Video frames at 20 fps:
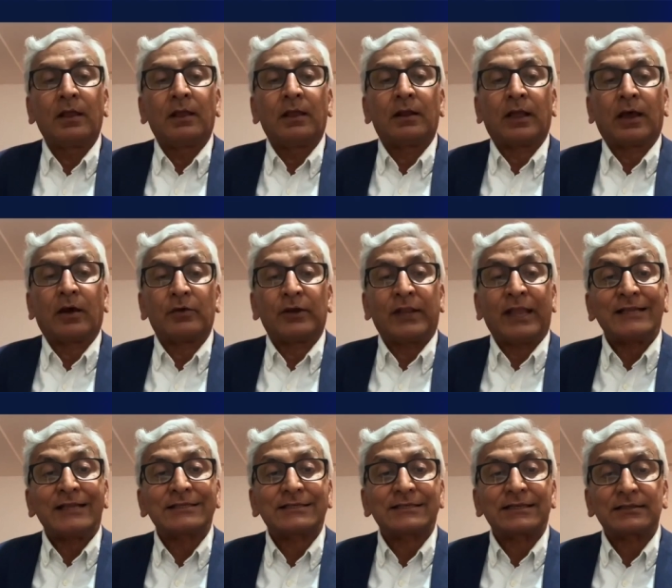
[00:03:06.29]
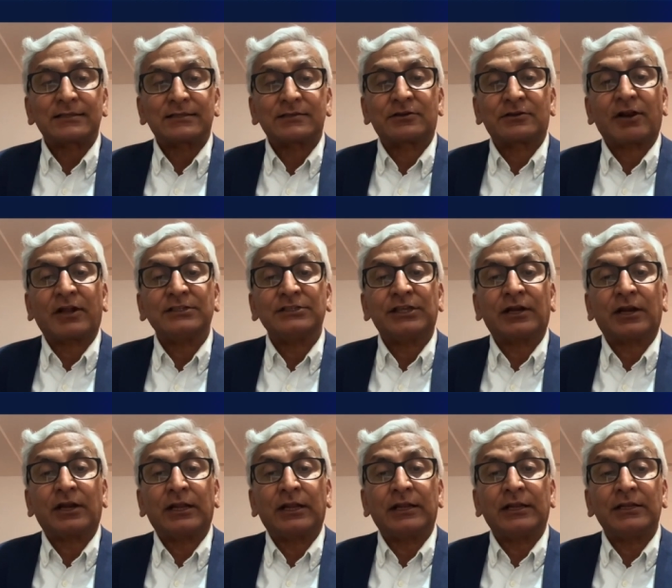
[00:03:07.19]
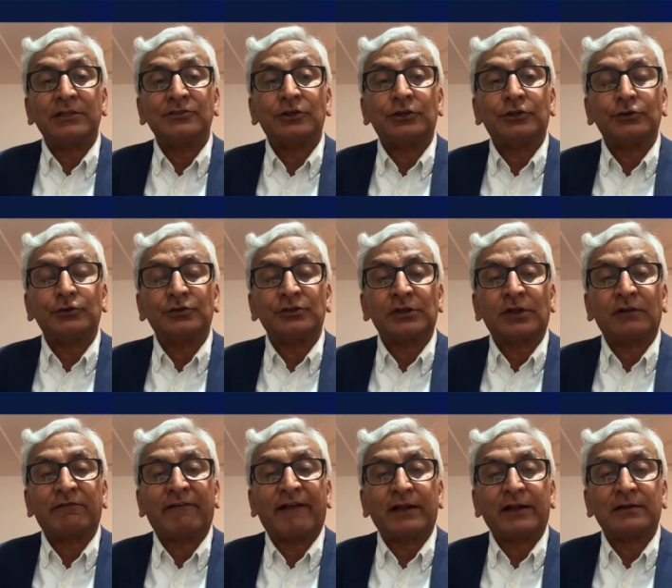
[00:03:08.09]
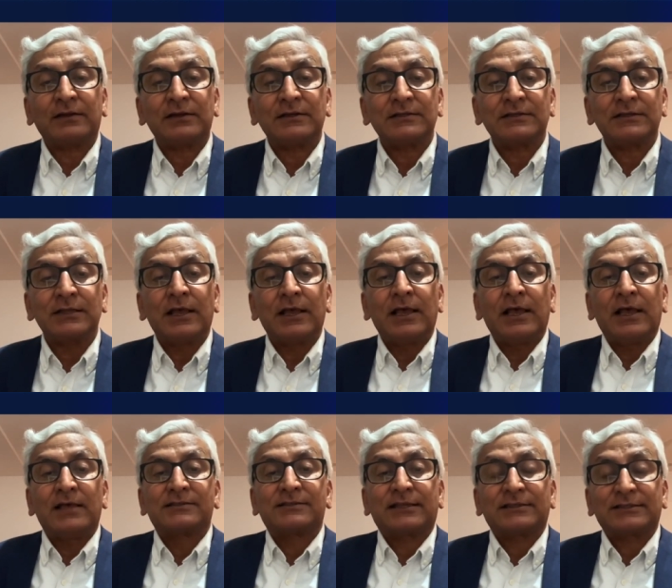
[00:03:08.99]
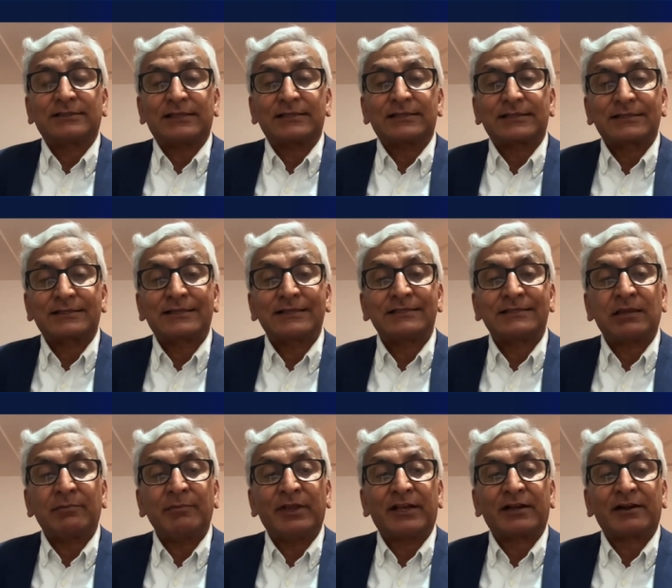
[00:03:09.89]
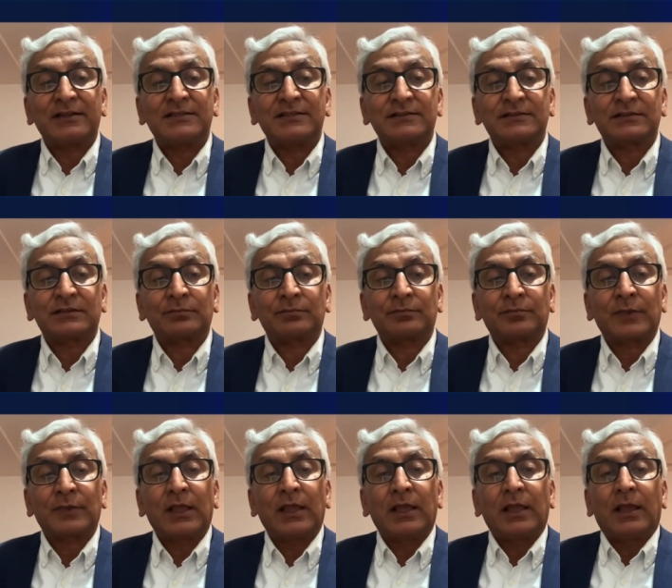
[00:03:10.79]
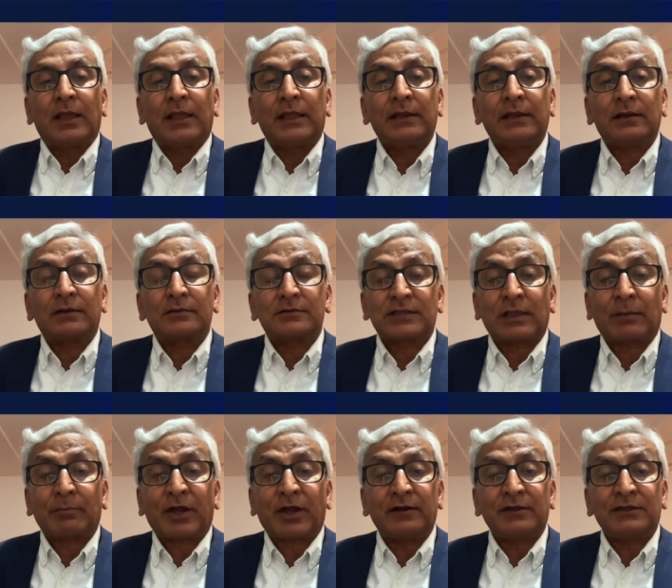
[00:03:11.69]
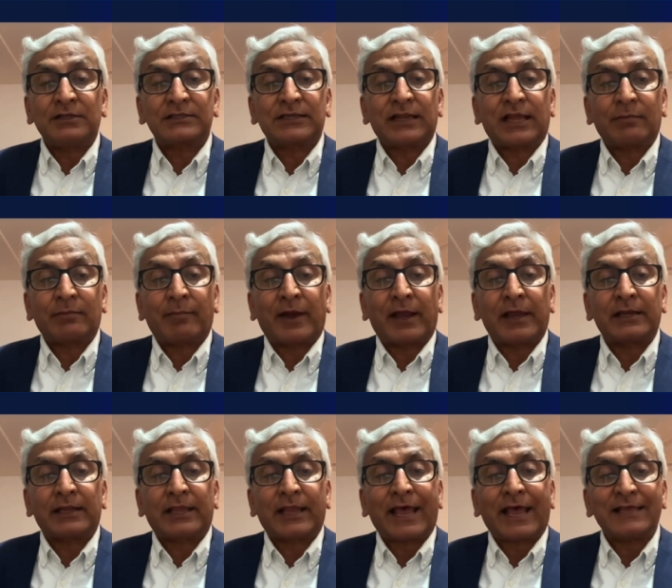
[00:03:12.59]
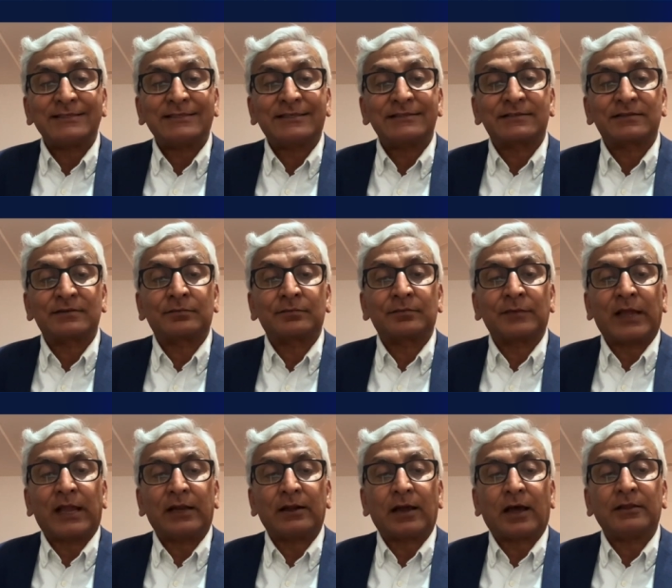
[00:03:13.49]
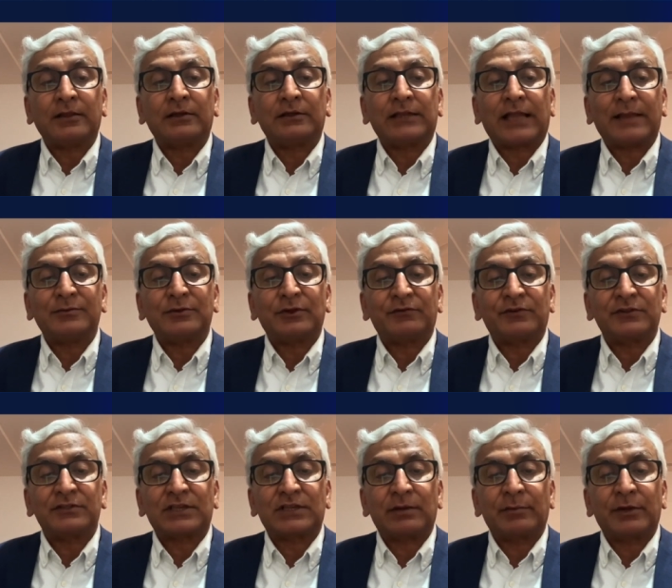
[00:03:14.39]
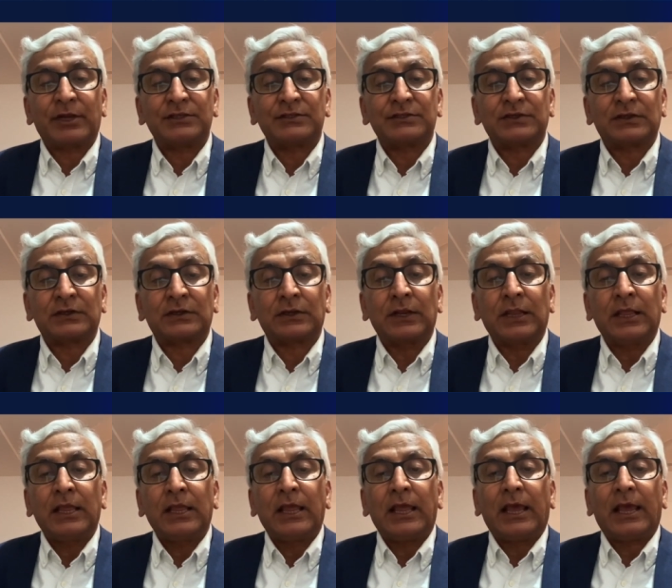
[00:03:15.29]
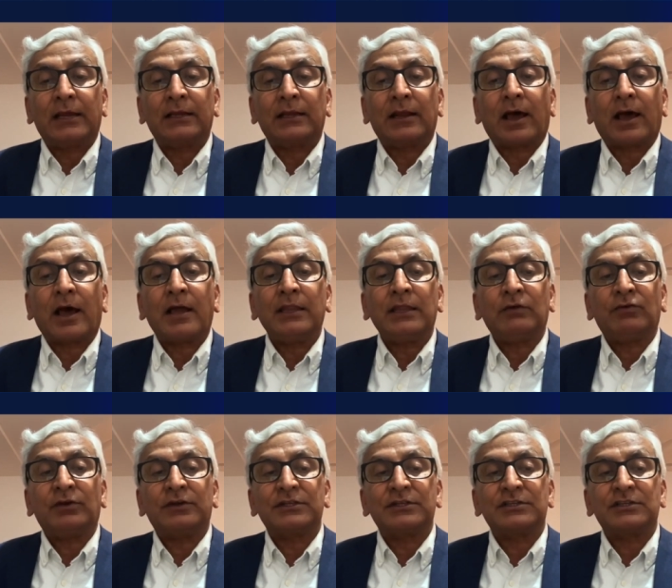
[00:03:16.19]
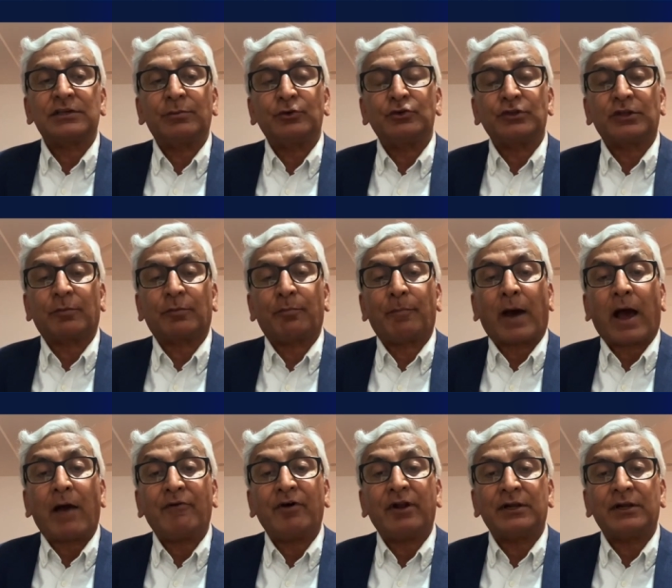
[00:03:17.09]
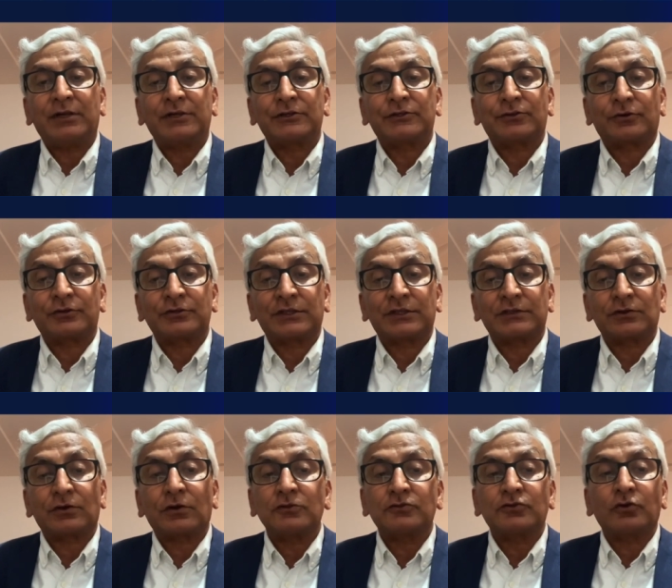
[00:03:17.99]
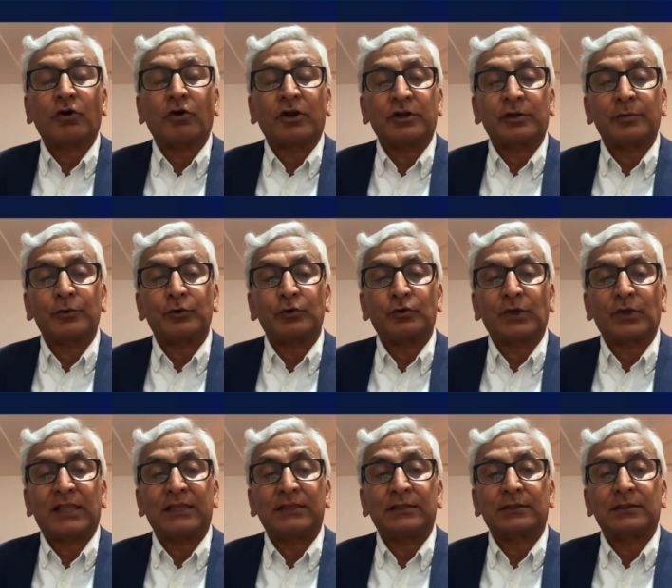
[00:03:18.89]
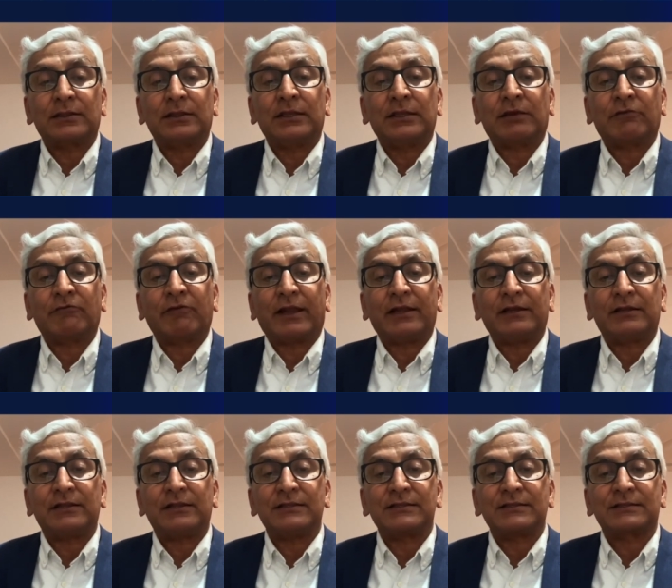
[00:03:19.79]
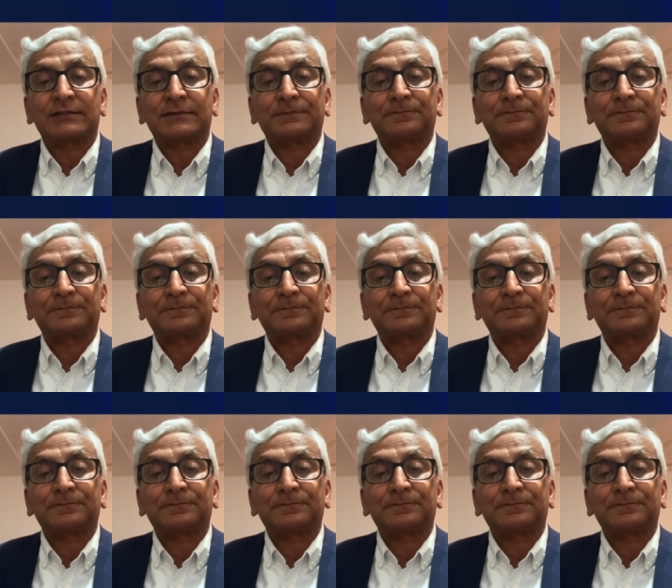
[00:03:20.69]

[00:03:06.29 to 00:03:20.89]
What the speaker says: Now, next, structural and institutional factors such as systemic racism, in some countries like mine, casteism, and other types of discrimination, and unequal distribution of power and resources also contribute to health inequalities.